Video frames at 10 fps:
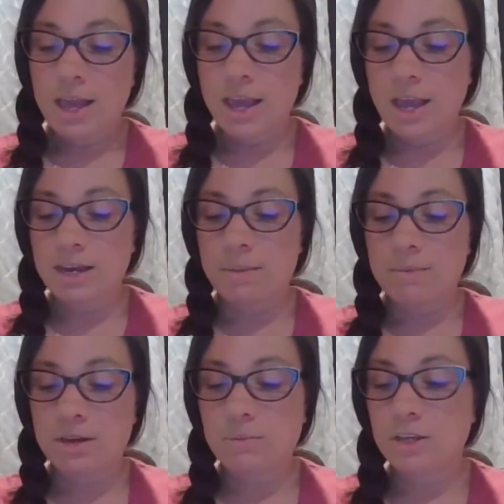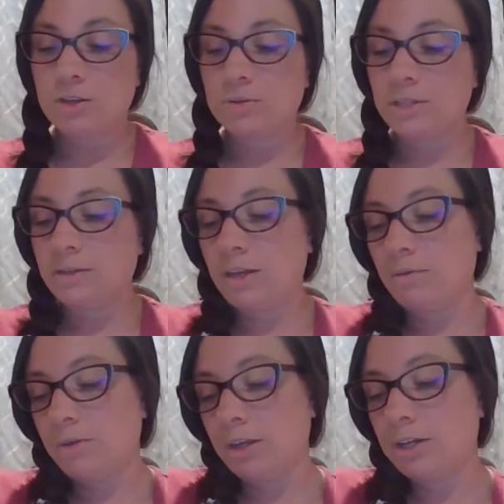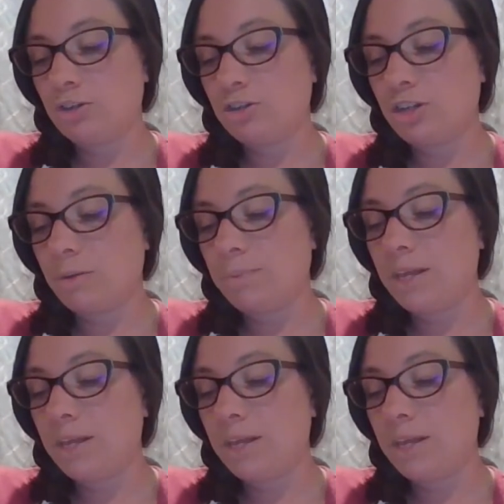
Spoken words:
and I'm going to be using the relationship